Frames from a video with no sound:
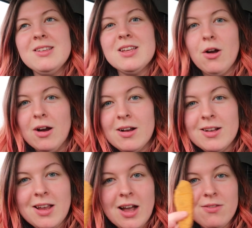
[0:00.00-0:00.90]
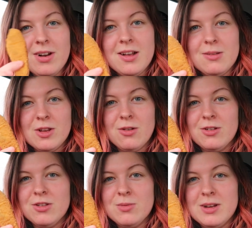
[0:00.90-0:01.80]
and sour, because I haven't had
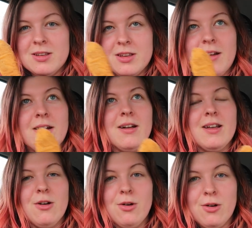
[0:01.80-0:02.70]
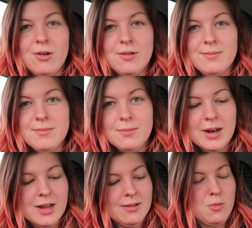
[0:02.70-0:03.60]
McDonald's sweet and sour in a hot
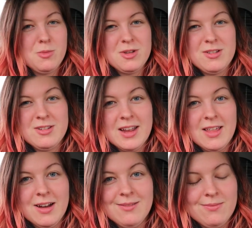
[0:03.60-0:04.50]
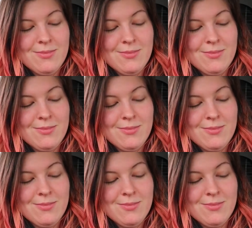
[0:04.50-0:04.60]
minute. Do people still say that?